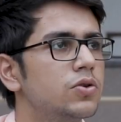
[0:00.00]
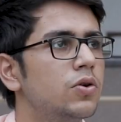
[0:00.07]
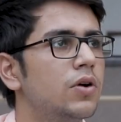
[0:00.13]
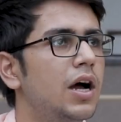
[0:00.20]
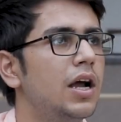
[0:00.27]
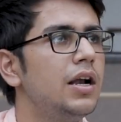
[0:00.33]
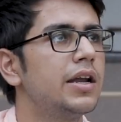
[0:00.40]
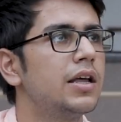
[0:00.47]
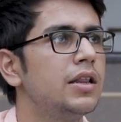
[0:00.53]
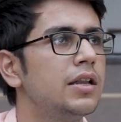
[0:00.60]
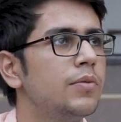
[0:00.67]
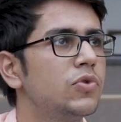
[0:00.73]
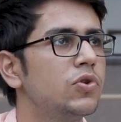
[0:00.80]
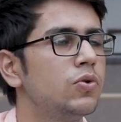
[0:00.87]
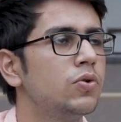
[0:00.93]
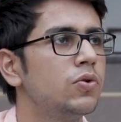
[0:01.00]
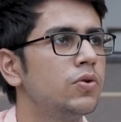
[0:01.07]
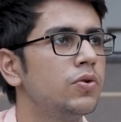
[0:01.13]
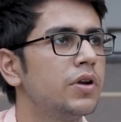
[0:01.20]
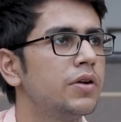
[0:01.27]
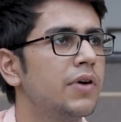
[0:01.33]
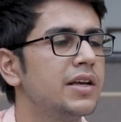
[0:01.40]
So I'll tell them
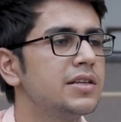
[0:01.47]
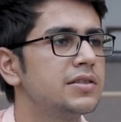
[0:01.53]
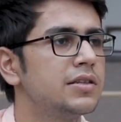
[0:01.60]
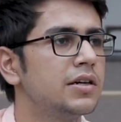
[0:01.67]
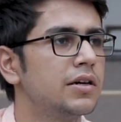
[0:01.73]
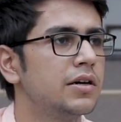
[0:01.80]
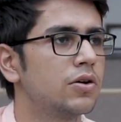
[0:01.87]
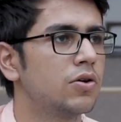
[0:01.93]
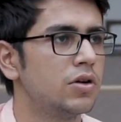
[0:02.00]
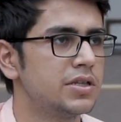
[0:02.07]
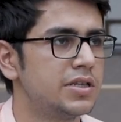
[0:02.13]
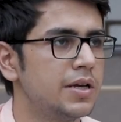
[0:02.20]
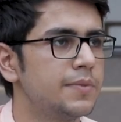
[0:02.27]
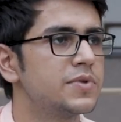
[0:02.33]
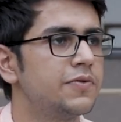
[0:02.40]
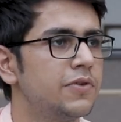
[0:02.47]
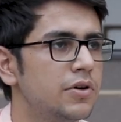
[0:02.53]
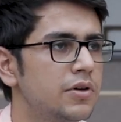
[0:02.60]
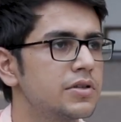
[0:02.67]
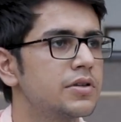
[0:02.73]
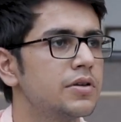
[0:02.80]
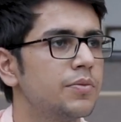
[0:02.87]
to revise the concepts
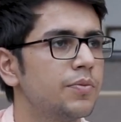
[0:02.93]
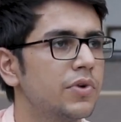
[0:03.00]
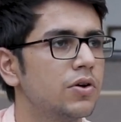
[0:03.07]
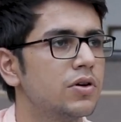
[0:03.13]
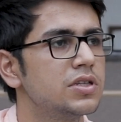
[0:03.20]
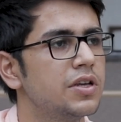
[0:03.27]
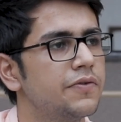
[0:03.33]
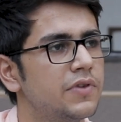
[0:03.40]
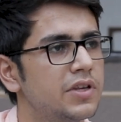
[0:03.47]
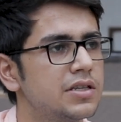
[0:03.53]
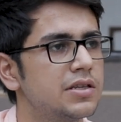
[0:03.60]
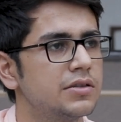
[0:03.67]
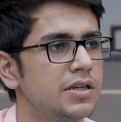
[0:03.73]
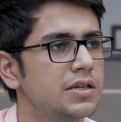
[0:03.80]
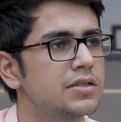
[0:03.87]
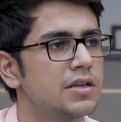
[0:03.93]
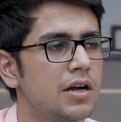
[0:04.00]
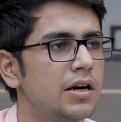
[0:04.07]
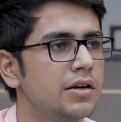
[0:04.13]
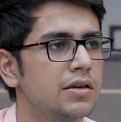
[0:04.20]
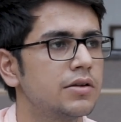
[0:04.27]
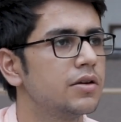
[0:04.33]
first, because if they just
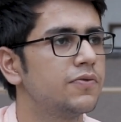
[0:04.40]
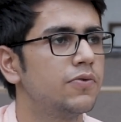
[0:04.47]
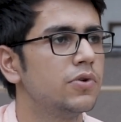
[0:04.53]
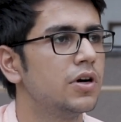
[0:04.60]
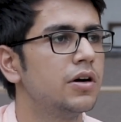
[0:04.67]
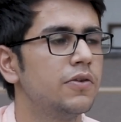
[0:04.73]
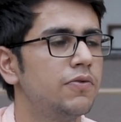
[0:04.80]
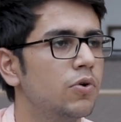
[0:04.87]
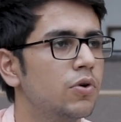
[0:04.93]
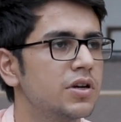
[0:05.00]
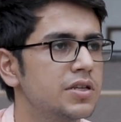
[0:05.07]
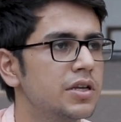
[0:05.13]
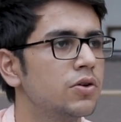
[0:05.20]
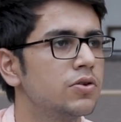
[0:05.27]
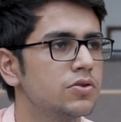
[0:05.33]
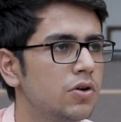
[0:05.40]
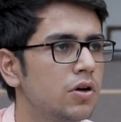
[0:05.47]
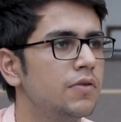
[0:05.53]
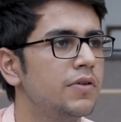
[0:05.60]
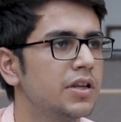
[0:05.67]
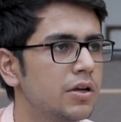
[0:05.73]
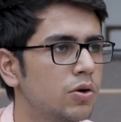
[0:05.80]
start focusing on
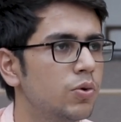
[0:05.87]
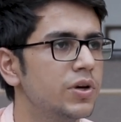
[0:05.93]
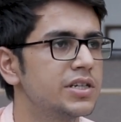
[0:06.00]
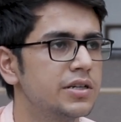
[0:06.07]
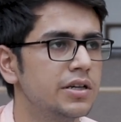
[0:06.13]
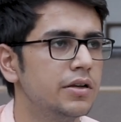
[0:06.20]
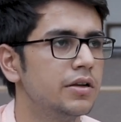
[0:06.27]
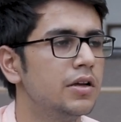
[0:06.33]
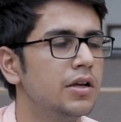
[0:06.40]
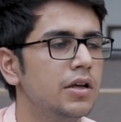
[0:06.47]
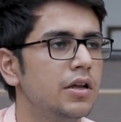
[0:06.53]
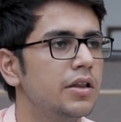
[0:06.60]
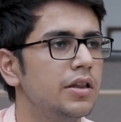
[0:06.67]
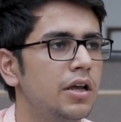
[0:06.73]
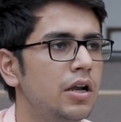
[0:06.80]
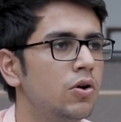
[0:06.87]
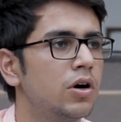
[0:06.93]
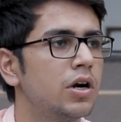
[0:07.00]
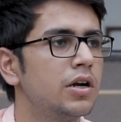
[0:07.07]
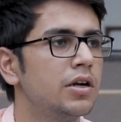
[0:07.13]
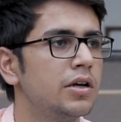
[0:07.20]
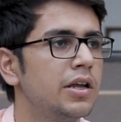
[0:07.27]
solving the question, they'll
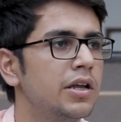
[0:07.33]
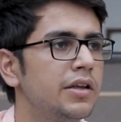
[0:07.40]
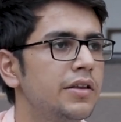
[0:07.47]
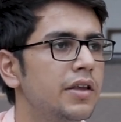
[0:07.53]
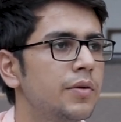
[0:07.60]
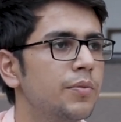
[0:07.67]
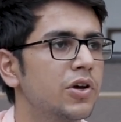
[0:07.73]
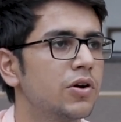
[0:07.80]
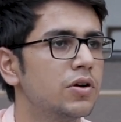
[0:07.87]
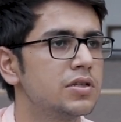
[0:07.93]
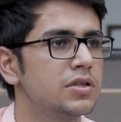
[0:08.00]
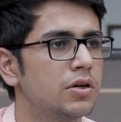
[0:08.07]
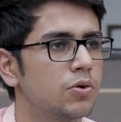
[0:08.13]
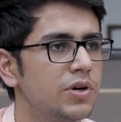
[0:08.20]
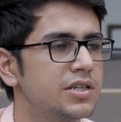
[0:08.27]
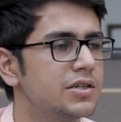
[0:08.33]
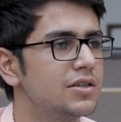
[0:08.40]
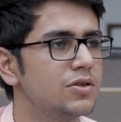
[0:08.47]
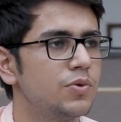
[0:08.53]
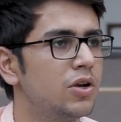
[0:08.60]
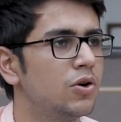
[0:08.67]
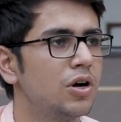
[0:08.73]
not learn anything, because the
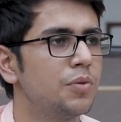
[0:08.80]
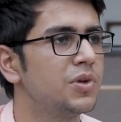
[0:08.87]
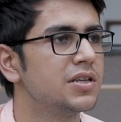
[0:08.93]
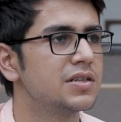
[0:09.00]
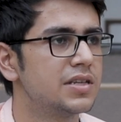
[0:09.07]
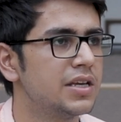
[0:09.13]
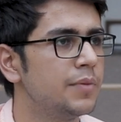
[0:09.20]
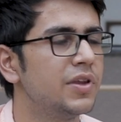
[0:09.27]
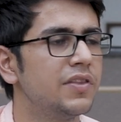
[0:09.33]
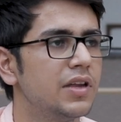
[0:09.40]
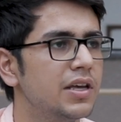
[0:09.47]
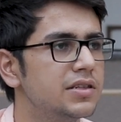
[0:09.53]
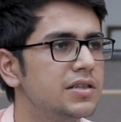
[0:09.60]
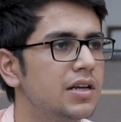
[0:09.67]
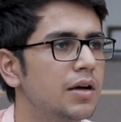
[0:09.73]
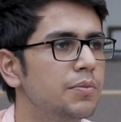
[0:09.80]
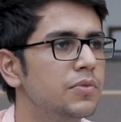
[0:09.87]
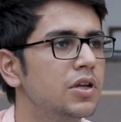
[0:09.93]
questions will not be the same in the exam.